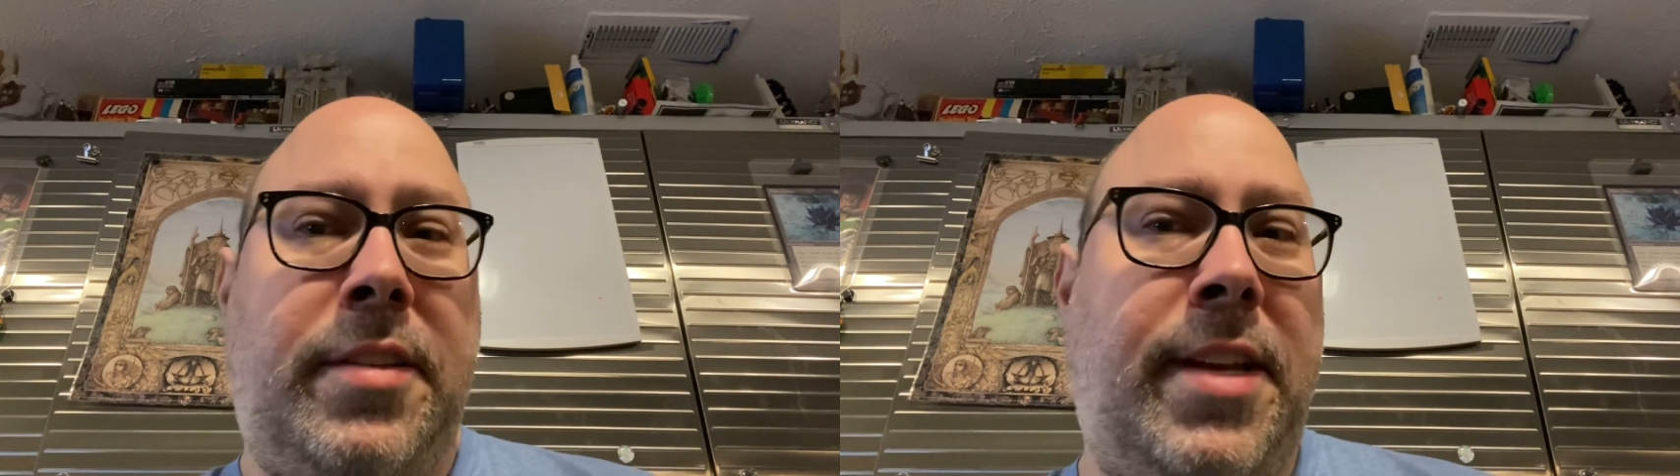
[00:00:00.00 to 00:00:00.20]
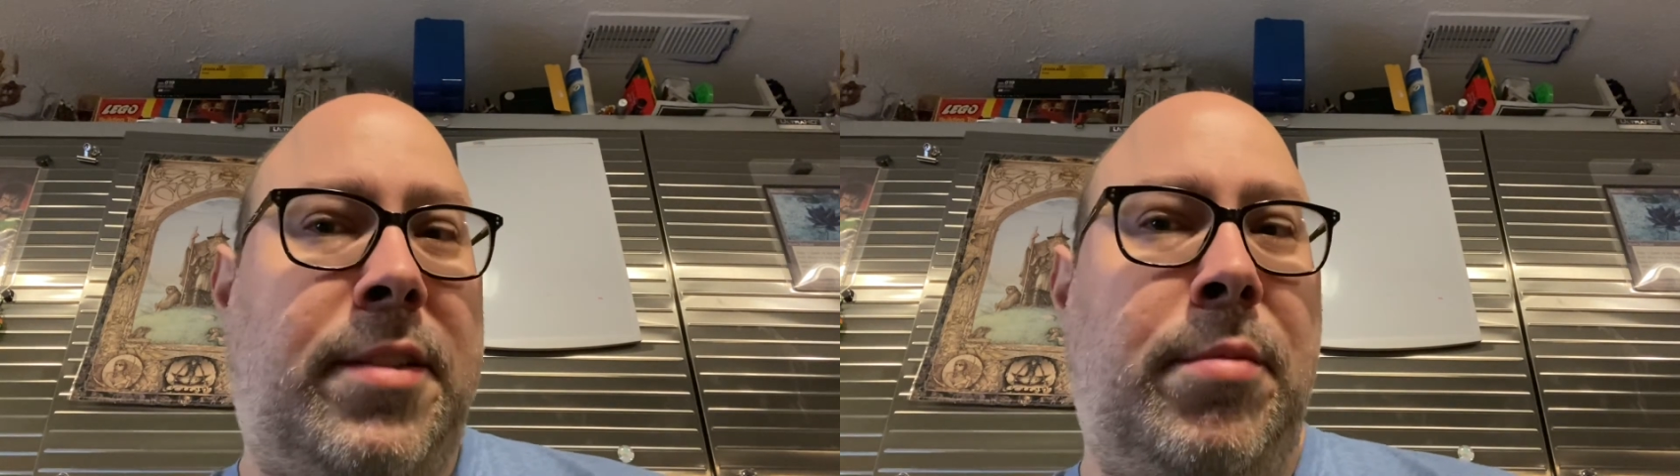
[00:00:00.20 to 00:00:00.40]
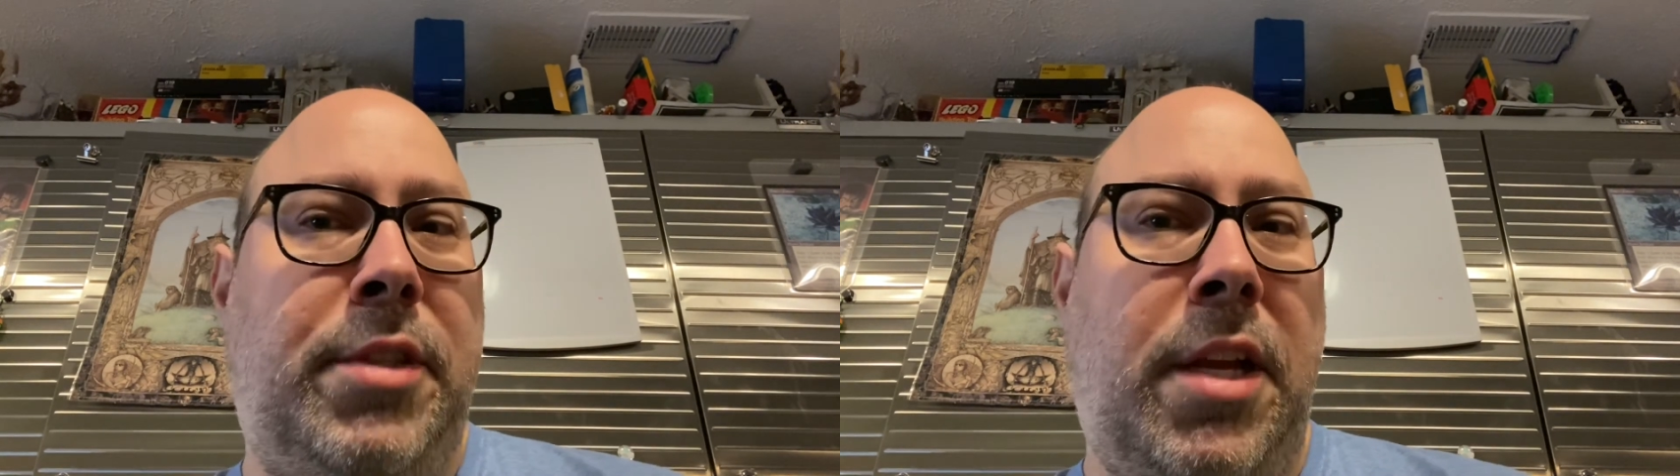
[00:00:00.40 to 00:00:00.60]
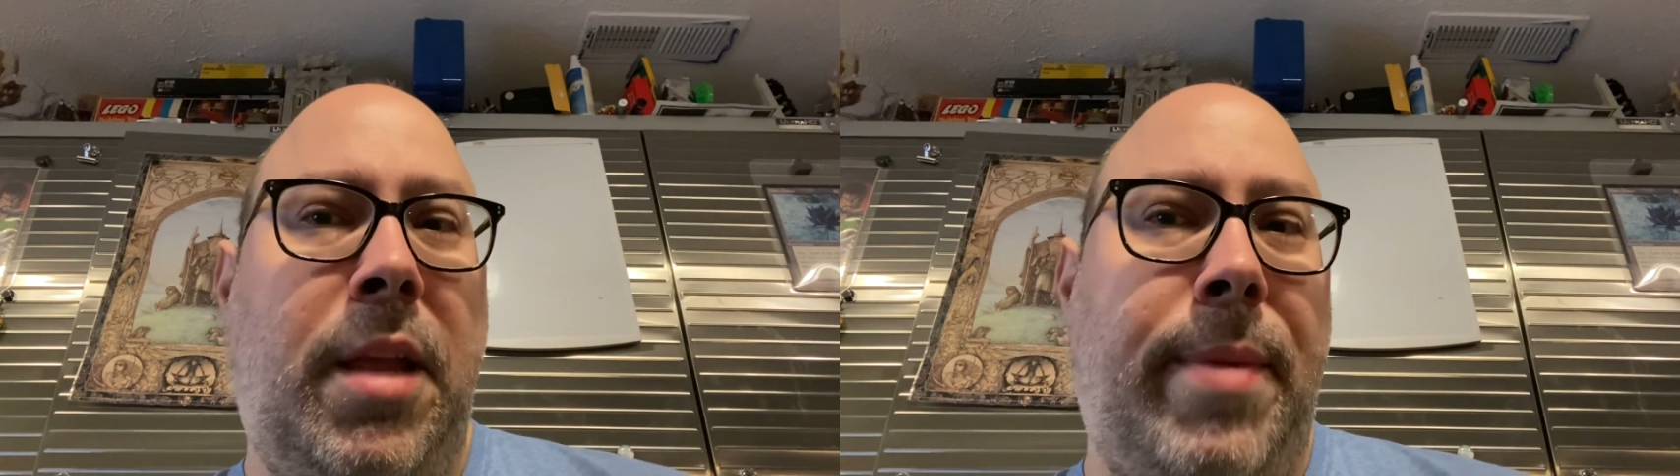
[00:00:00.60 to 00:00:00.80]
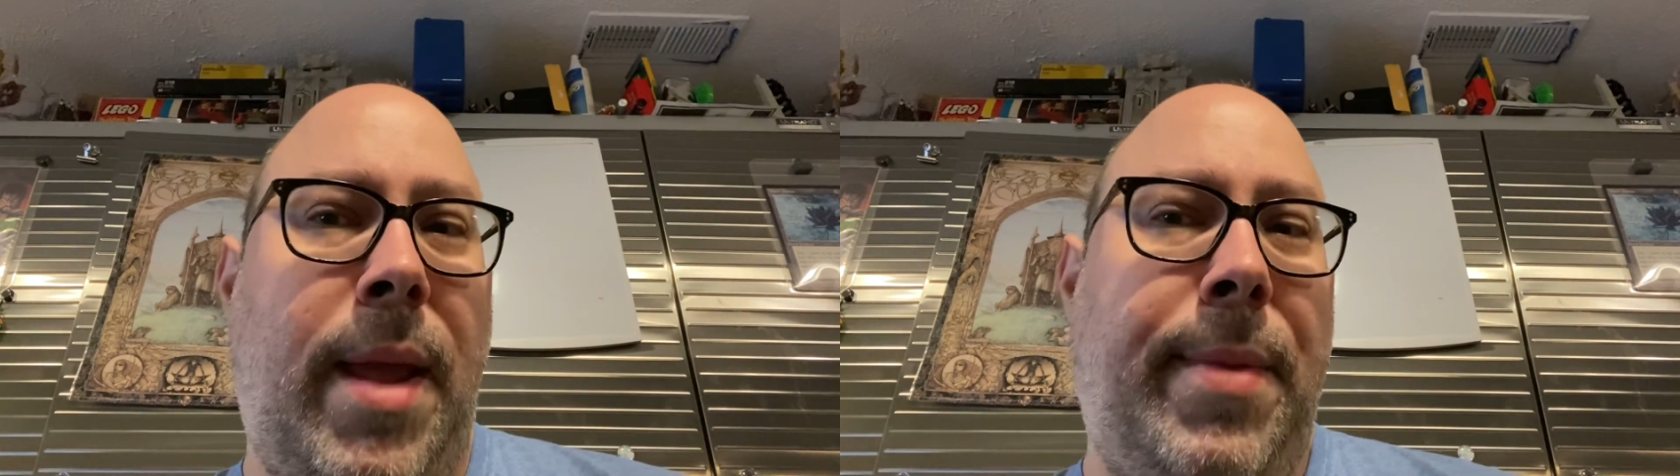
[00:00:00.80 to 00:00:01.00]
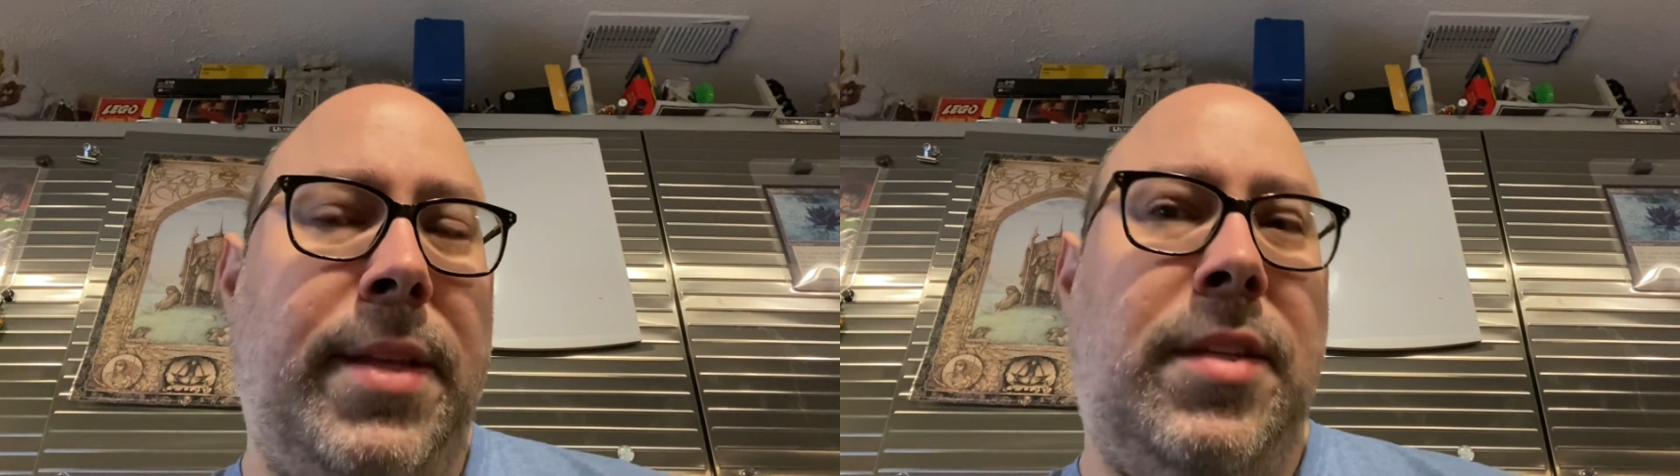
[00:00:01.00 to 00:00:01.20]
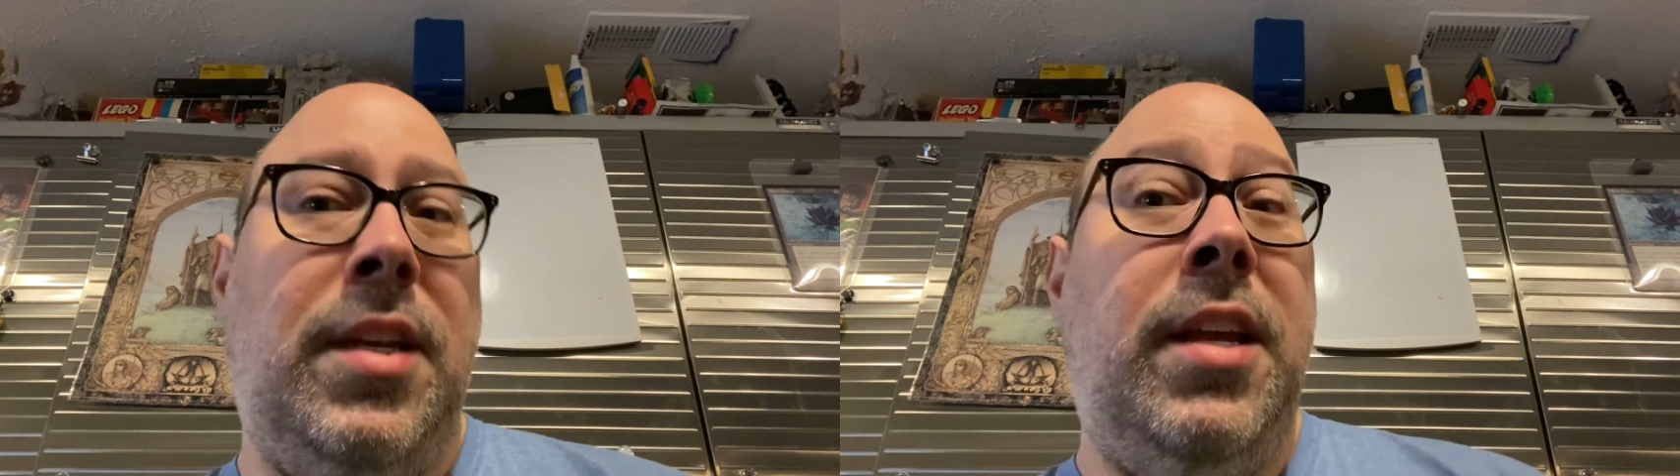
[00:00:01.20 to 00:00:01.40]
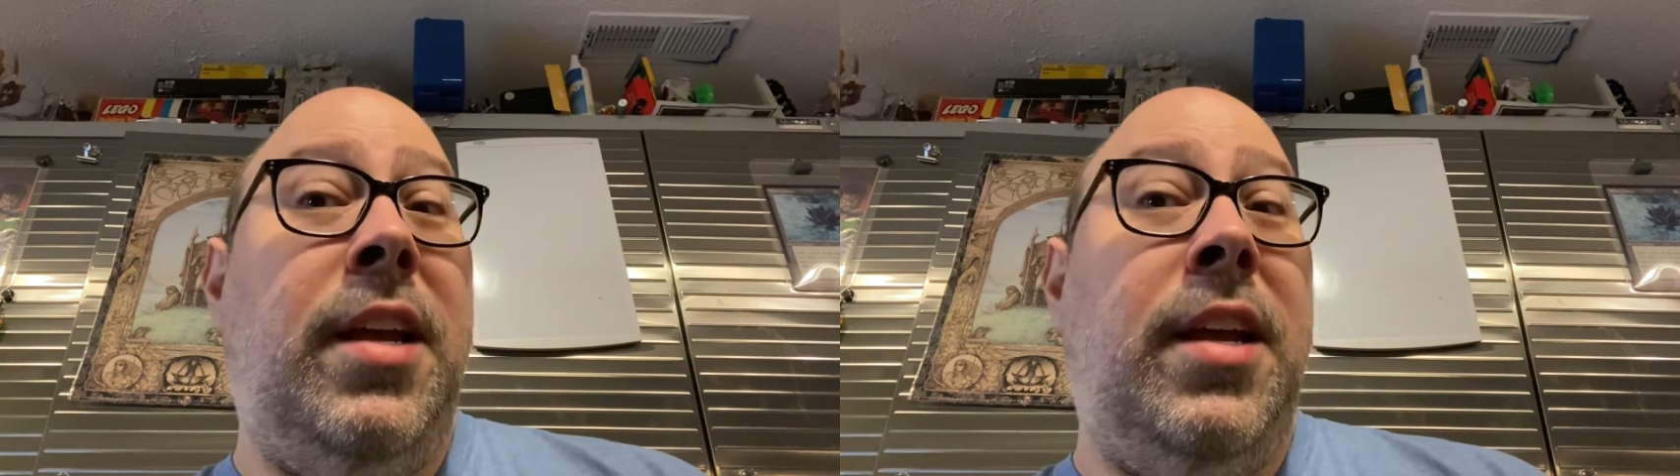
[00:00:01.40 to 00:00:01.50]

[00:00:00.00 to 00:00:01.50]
get some jelly babies.